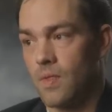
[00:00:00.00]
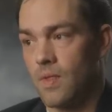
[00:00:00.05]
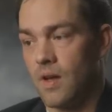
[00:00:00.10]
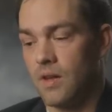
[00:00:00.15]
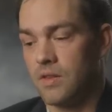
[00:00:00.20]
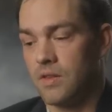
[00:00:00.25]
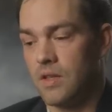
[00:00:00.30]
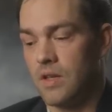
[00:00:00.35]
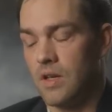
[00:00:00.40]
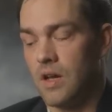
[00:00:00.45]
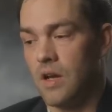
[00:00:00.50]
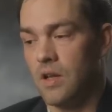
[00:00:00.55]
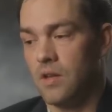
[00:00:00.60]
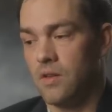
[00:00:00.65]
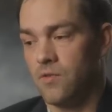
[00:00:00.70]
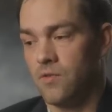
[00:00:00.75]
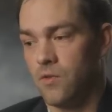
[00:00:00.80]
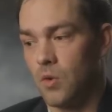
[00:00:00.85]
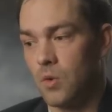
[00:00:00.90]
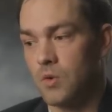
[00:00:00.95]
That the
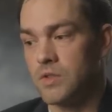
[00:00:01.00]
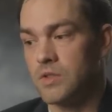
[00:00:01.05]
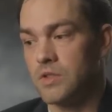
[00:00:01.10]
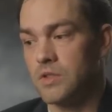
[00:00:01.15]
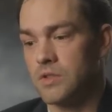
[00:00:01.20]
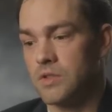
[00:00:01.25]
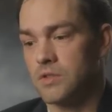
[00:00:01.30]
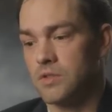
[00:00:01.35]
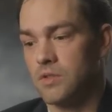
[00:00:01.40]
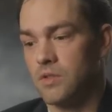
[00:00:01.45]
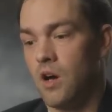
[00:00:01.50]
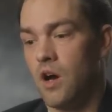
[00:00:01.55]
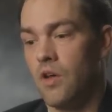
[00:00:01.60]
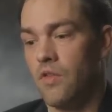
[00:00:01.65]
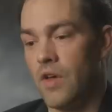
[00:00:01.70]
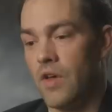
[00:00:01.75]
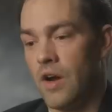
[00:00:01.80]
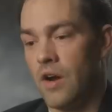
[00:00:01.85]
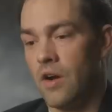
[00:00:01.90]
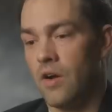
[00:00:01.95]
forces
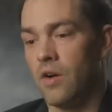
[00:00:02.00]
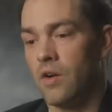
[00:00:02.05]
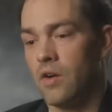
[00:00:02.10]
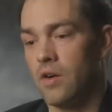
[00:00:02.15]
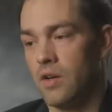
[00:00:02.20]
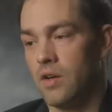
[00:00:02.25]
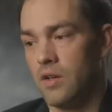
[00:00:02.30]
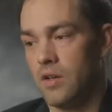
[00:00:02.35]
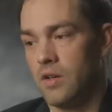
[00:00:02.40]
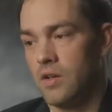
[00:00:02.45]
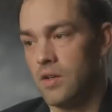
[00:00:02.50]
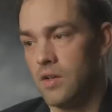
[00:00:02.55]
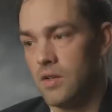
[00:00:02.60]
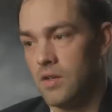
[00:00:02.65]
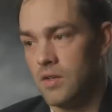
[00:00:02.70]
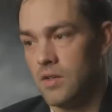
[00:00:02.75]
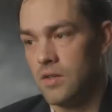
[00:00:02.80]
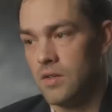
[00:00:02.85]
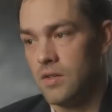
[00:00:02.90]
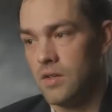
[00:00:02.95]
on there
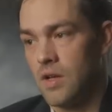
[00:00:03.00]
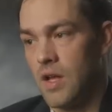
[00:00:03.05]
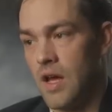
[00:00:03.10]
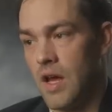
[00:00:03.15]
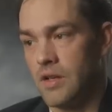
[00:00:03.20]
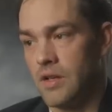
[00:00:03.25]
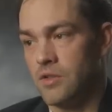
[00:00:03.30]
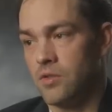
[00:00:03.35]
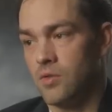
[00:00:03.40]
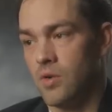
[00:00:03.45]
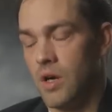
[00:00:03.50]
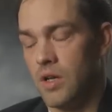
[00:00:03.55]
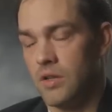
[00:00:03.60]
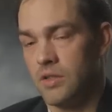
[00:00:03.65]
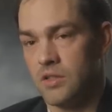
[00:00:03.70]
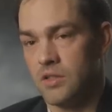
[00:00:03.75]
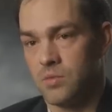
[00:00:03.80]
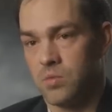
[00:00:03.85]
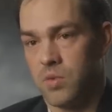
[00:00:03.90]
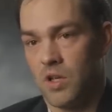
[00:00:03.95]
had to
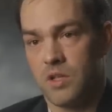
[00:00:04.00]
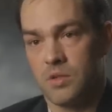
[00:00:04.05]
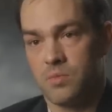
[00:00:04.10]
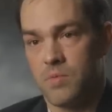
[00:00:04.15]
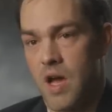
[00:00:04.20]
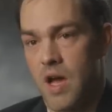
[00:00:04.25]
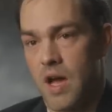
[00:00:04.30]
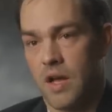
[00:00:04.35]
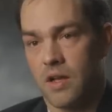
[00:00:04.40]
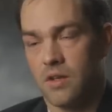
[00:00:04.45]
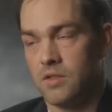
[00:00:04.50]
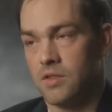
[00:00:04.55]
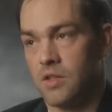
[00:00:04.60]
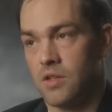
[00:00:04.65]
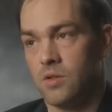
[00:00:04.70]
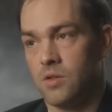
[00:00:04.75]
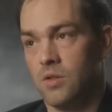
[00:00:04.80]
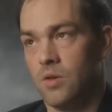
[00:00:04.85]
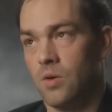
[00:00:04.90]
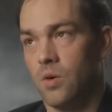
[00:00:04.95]
displace back because they
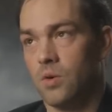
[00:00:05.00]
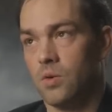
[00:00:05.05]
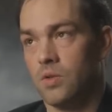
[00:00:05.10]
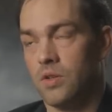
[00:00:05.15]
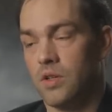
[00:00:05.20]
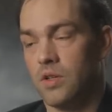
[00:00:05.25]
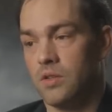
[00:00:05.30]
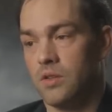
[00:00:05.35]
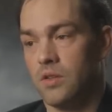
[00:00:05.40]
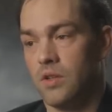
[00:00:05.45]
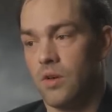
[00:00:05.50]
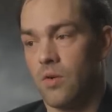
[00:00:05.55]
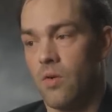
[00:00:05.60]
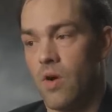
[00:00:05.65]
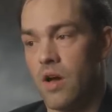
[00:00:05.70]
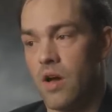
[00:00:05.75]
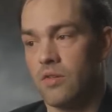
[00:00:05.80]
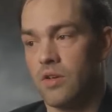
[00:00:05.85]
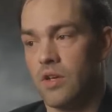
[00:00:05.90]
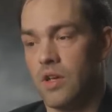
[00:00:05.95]
couldn't hold the
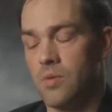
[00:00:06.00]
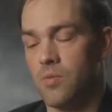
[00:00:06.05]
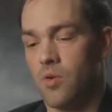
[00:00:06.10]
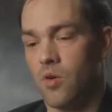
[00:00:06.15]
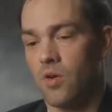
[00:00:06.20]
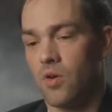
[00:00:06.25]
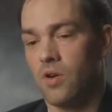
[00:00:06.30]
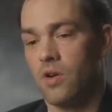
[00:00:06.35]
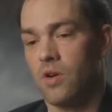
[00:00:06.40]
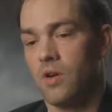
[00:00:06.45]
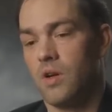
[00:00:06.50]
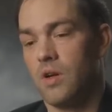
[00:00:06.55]
ground anymore.